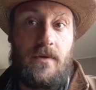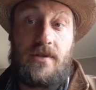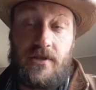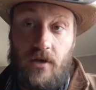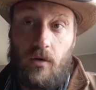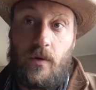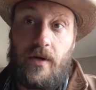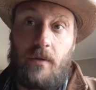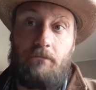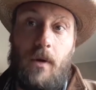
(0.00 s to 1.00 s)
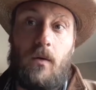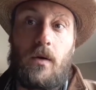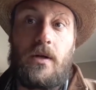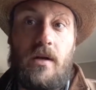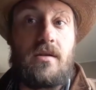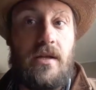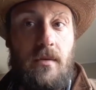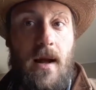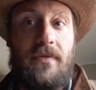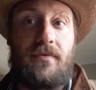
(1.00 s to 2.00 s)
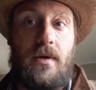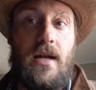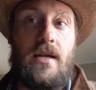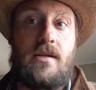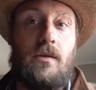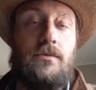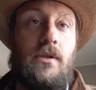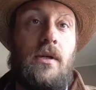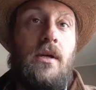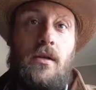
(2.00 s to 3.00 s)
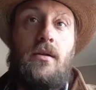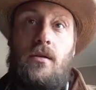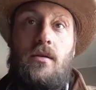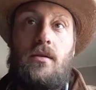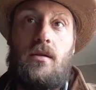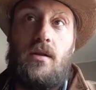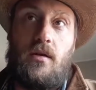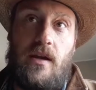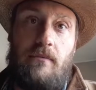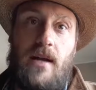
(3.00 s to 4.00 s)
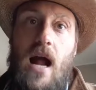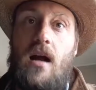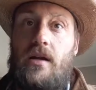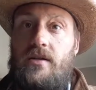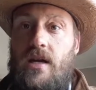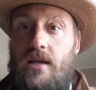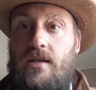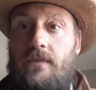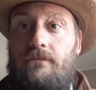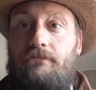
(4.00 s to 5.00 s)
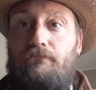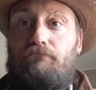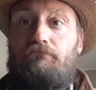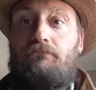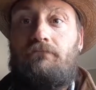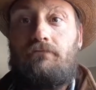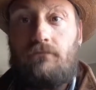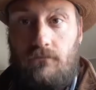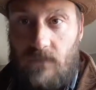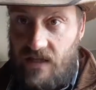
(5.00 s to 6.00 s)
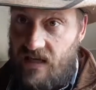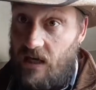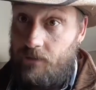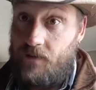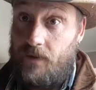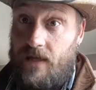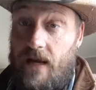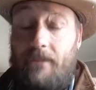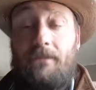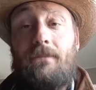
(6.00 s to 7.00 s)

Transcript: So when they're born, usually at about 3 days old, you give them an iron injection. This helps with that.